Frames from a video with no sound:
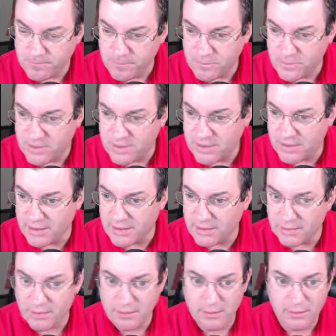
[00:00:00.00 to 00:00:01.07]
D,
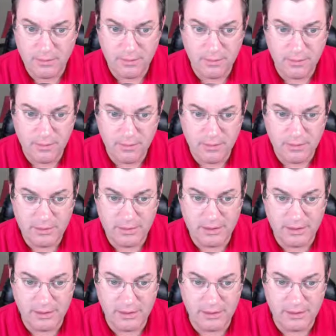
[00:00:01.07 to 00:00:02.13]

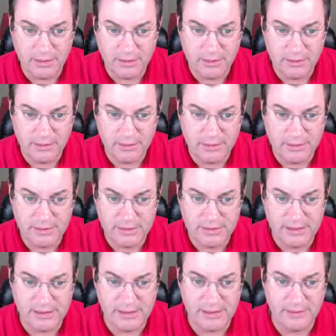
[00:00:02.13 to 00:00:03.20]
D,
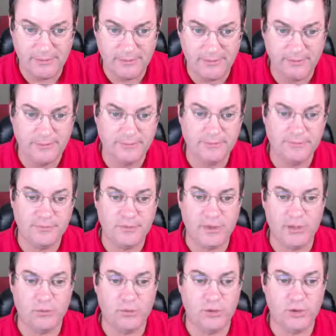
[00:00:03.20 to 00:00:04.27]
D. That
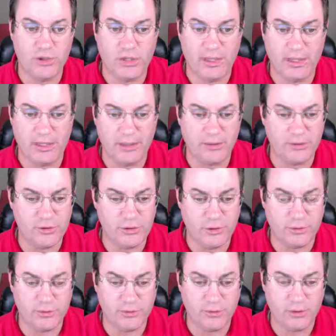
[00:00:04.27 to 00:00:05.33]
will change
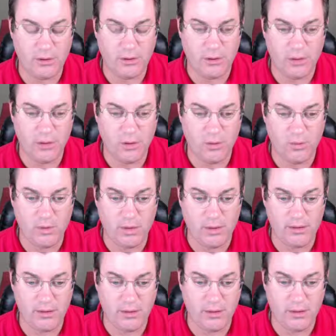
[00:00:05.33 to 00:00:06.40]
those. Alrighty
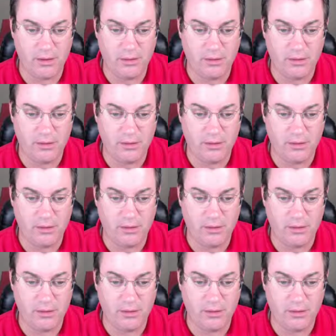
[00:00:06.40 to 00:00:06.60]
then.